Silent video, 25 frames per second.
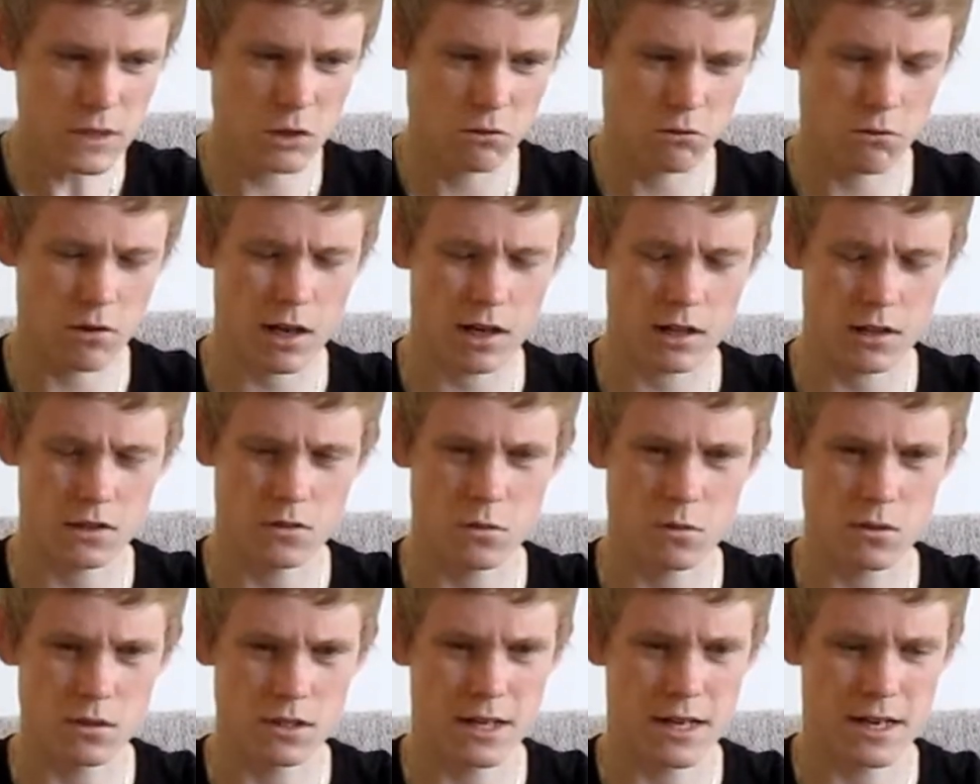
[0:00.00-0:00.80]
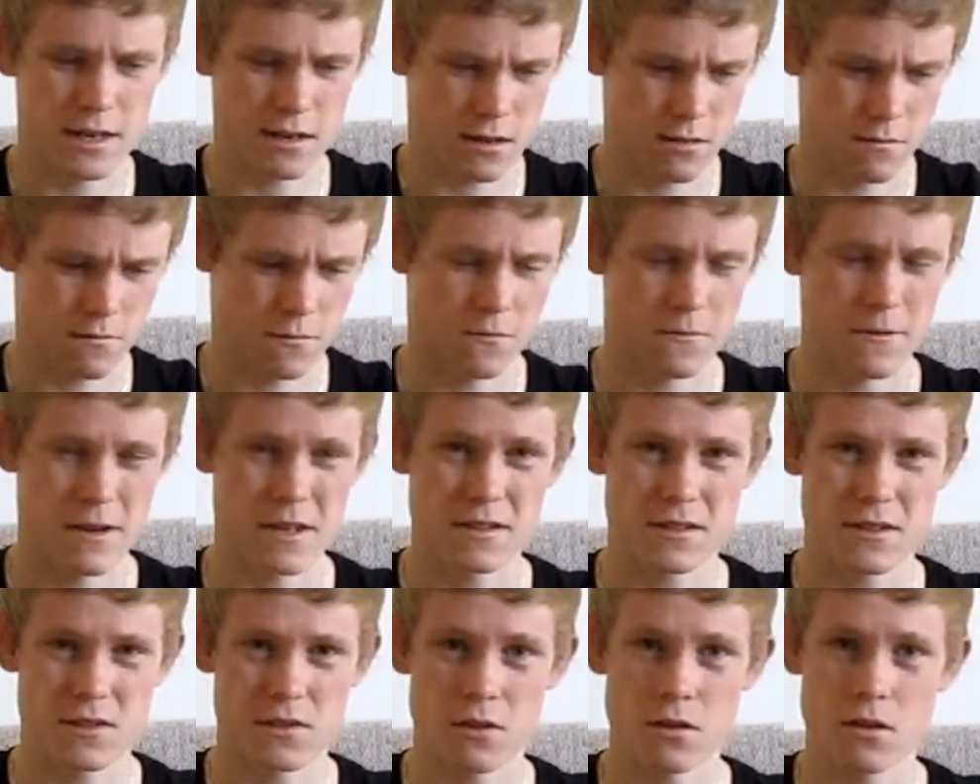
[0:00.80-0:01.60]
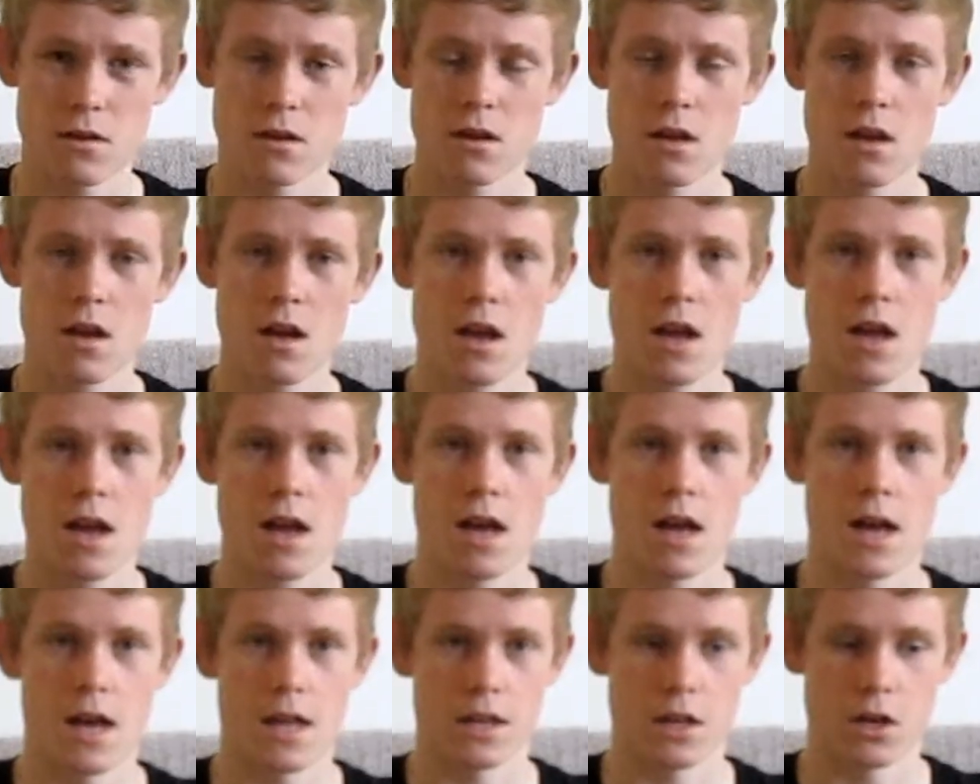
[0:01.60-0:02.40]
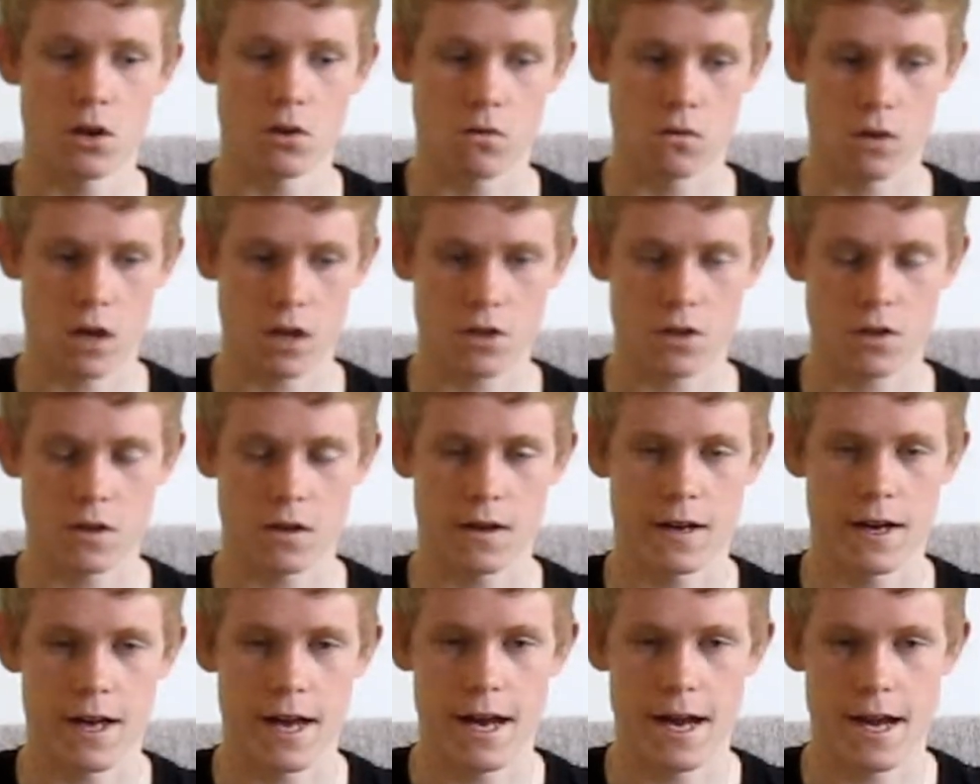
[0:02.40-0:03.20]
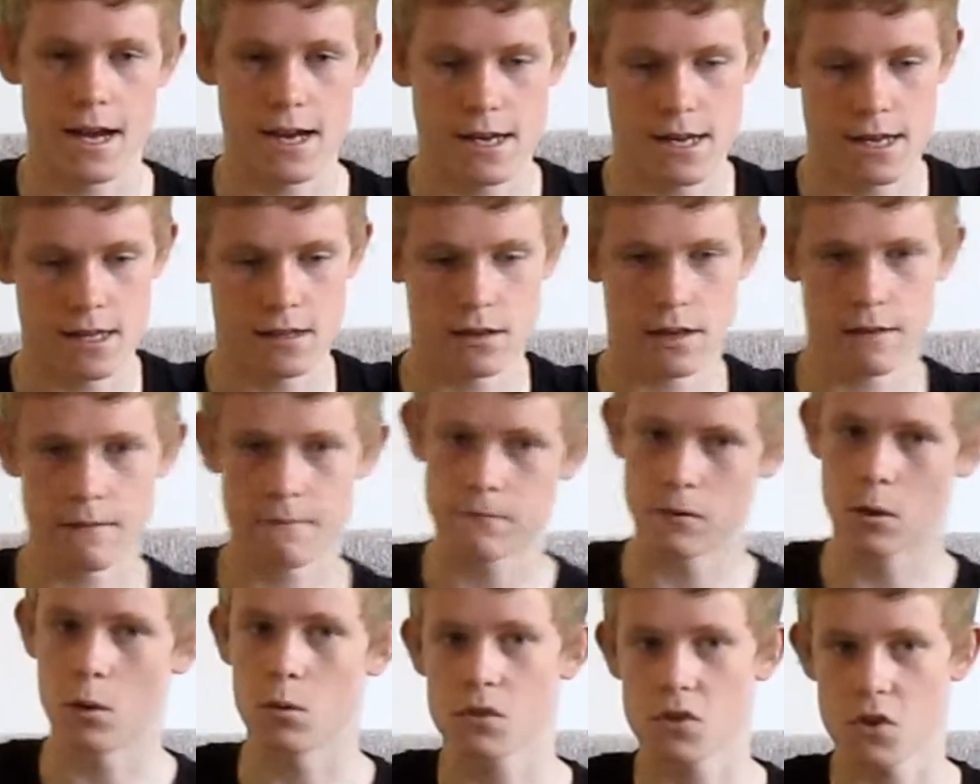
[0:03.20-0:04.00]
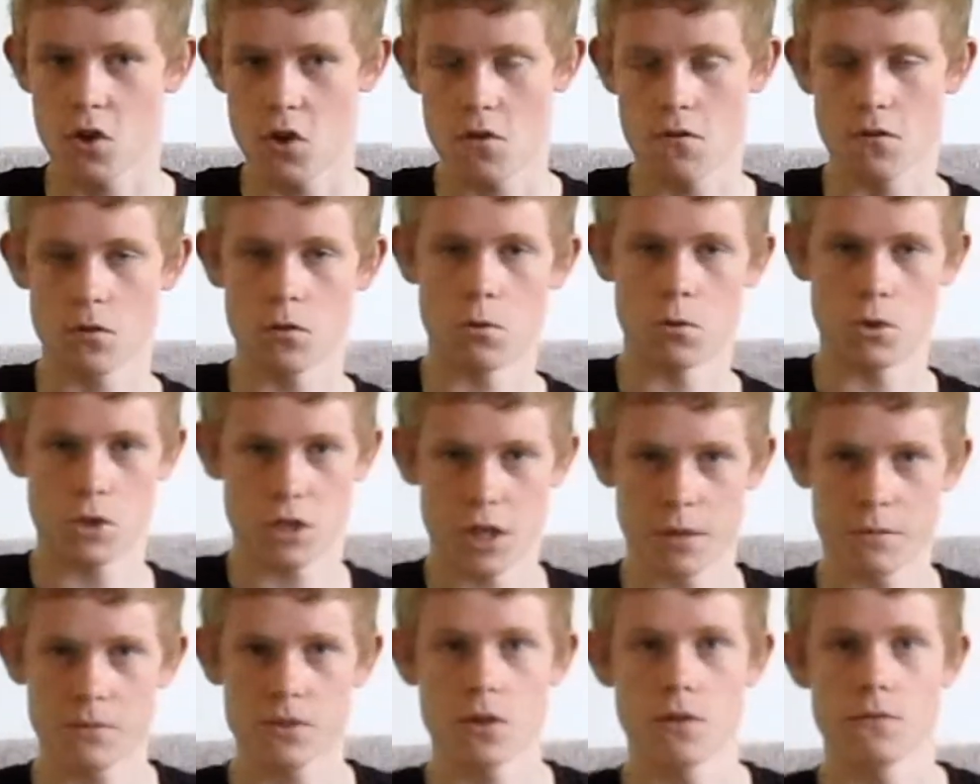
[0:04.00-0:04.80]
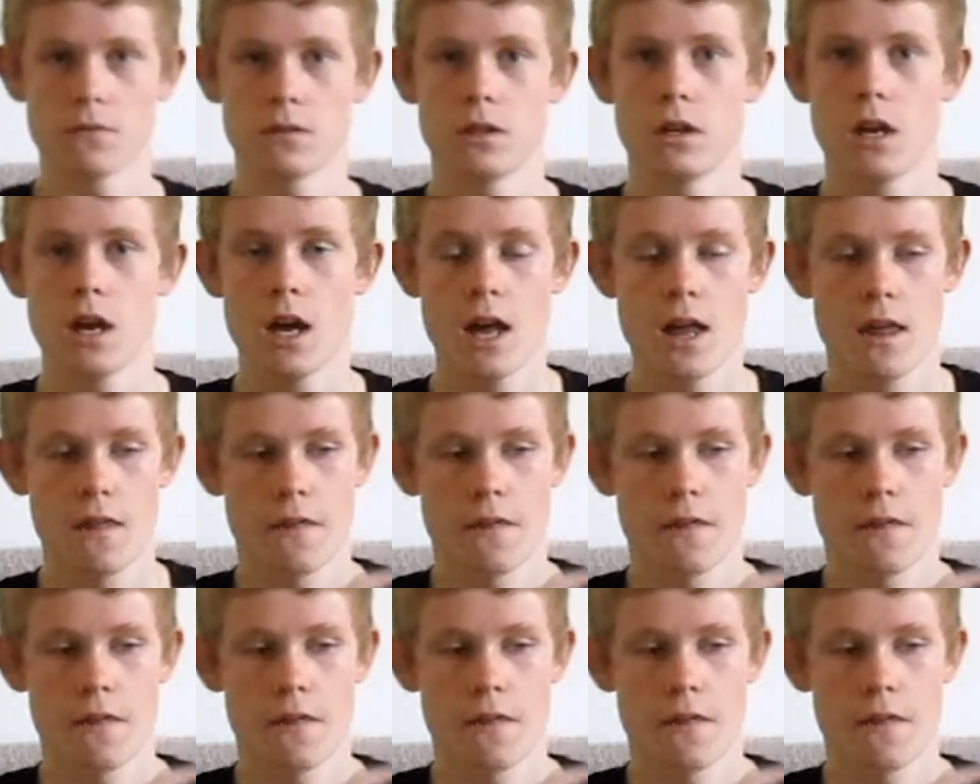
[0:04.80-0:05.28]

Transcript: running towards a fence, though, and you hold right trigger and A, he like vaults over it or jumps over it.